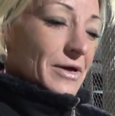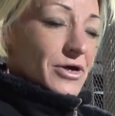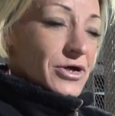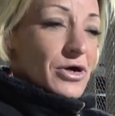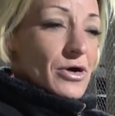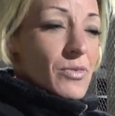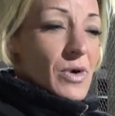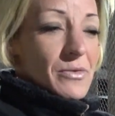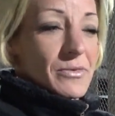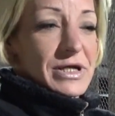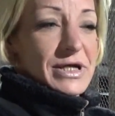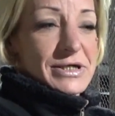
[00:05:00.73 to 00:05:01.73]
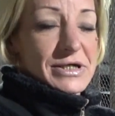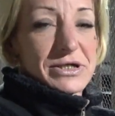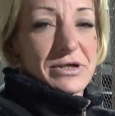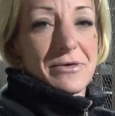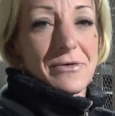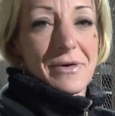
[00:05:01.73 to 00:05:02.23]
No, sure. You know what we need to
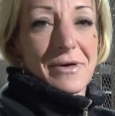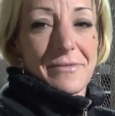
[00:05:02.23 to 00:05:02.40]
do?